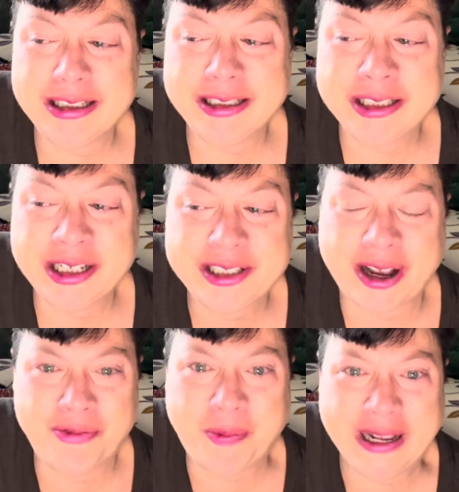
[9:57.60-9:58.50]
the
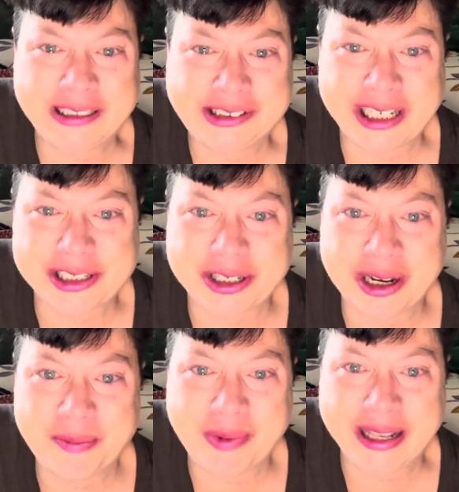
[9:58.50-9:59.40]
tough bitch that's
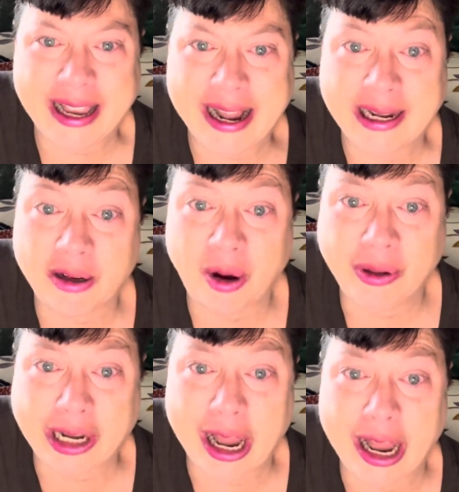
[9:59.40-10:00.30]
gonna be like,
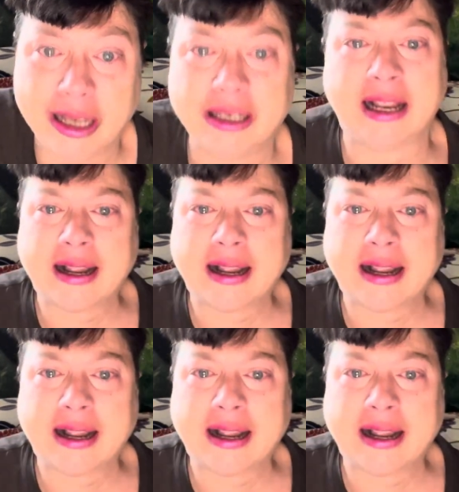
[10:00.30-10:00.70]
okay, like, I